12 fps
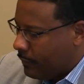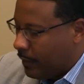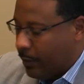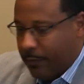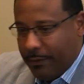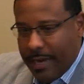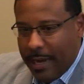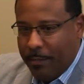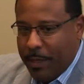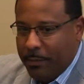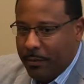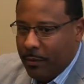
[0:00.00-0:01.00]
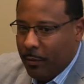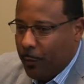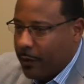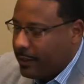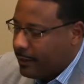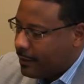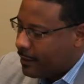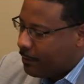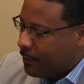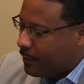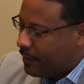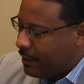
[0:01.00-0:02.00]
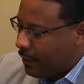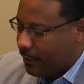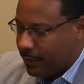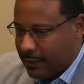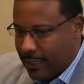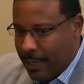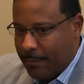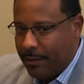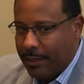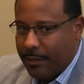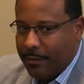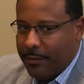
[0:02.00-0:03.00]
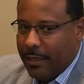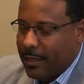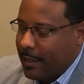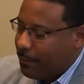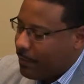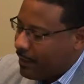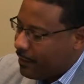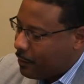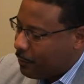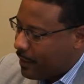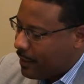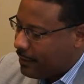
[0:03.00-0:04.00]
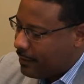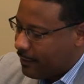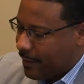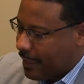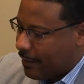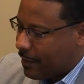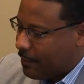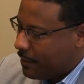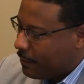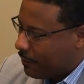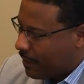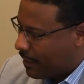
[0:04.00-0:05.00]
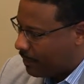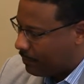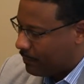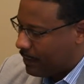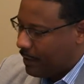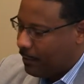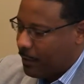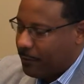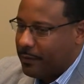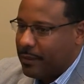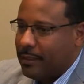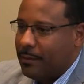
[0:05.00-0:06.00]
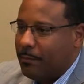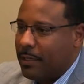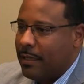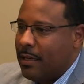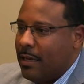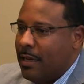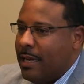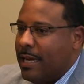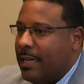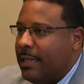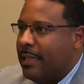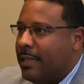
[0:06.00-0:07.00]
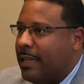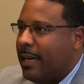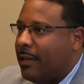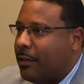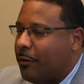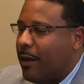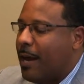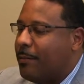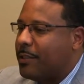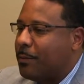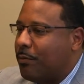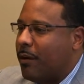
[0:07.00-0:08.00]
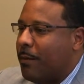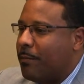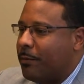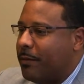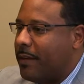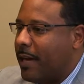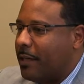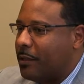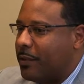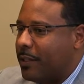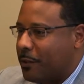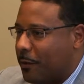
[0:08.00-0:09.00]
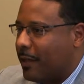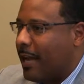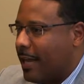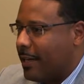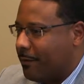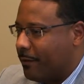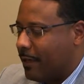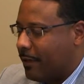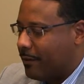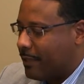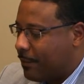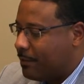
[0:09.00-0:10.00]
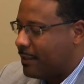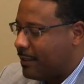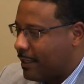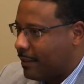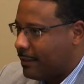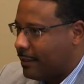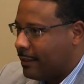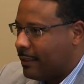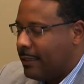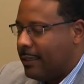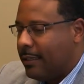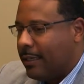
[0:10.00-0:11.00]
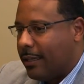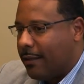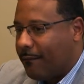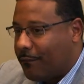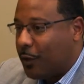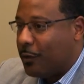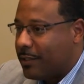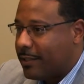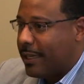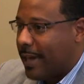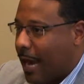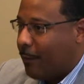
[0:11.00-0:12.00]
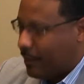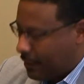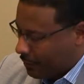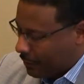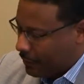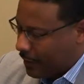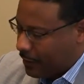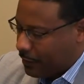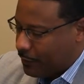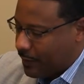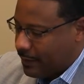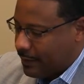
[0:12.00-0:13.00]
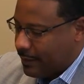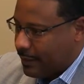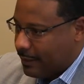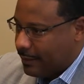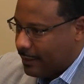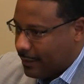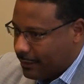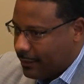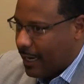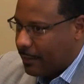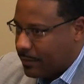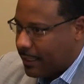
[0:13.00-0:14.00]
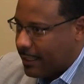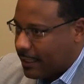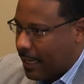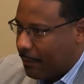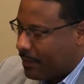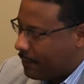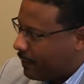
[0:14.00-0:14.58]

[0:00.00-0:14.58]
Well, we've got people working in the community on a job that can, that can pay their wage. They're not out committing crime, um, hopefully. But it, that, crime is a problem that got to address on a lot of different levels. I'm just telling you uh, the first thing I would do to try to address it is the jobs and economic okay.